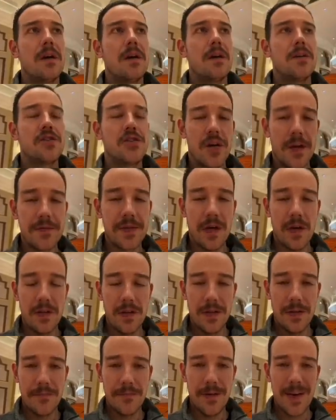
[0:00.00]
Shoves all
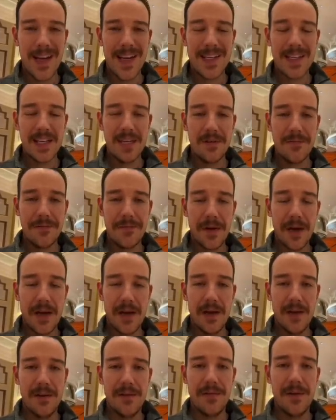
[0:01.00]
in for
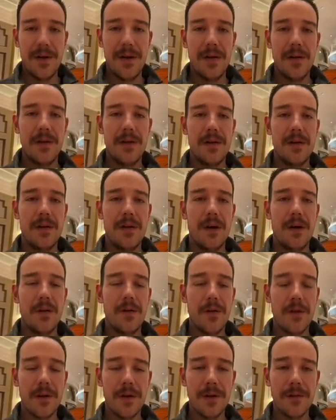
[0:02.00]
18.5. Under
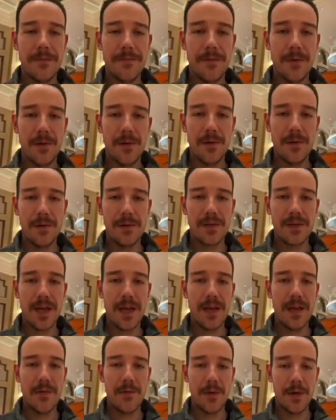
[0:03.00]
the gun folds
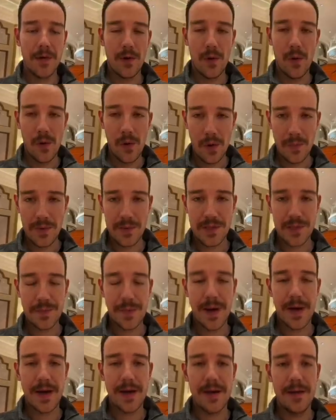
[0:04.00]
and we're in a horrible
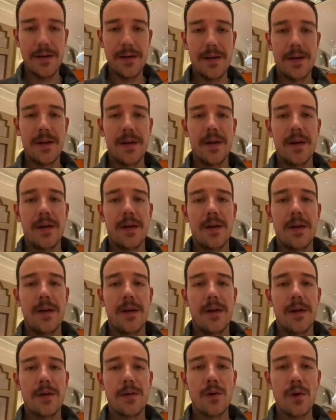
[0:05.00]
spot
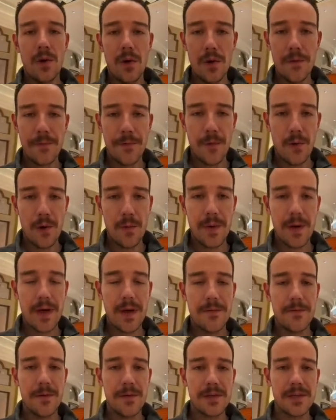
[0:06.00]
cold four bet
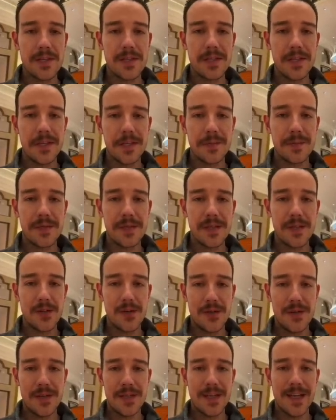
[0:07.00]
versus these
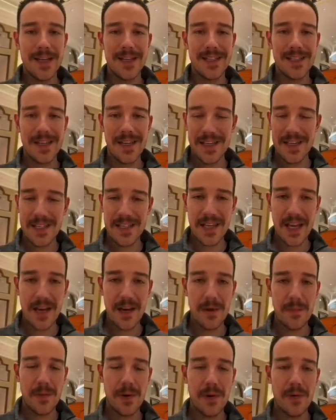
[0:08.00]
positions against any sane
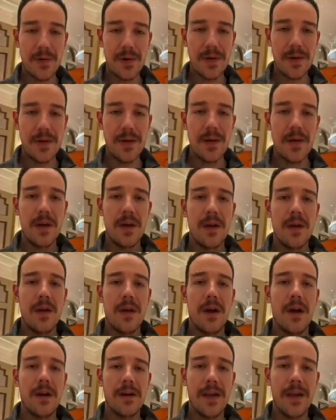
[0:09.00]
opponent.
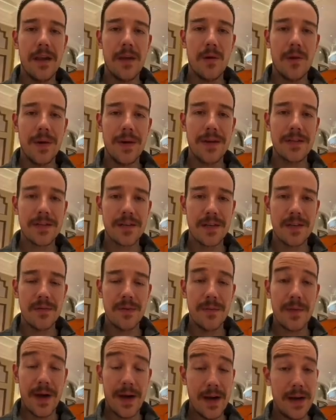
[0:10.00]
Our king queen is going to be
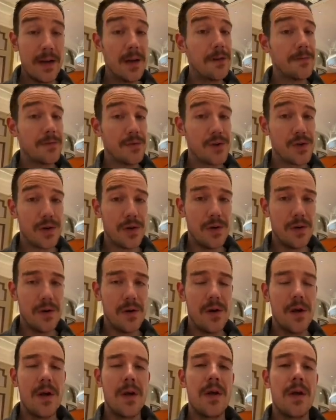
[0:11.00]
behind for sure,
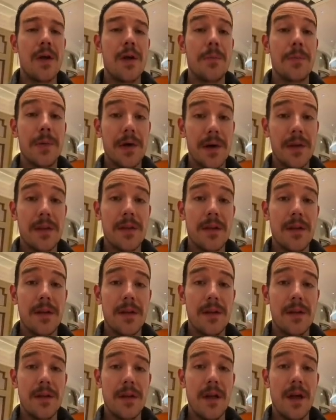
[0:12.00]
but
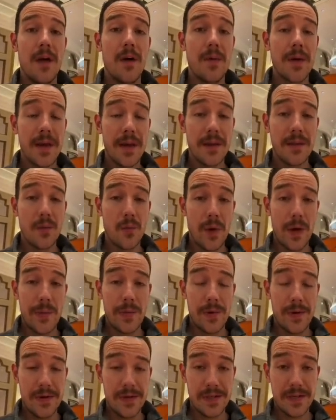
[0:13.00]
are we getting the right
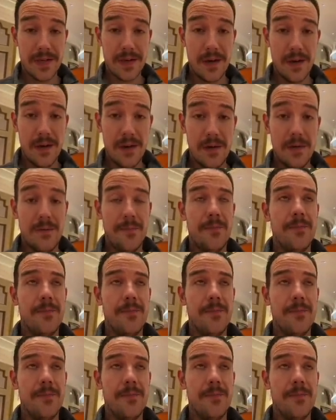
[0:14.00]
price to call?